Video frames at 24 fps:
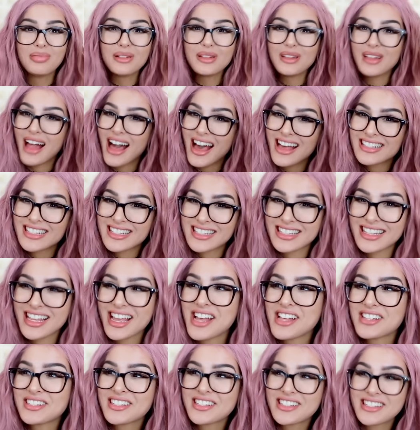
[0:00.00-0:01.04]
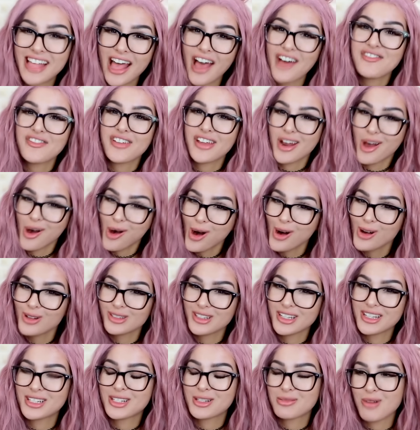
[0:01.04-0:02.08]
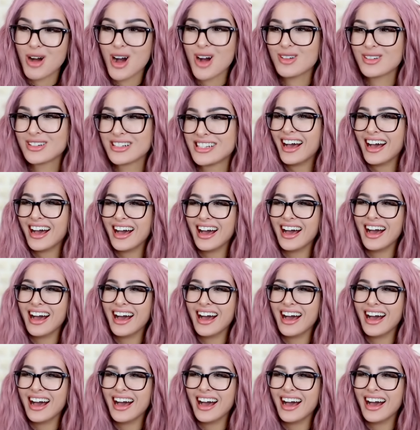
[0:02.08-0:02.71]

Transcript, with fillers: Plus seven. Holy smokes.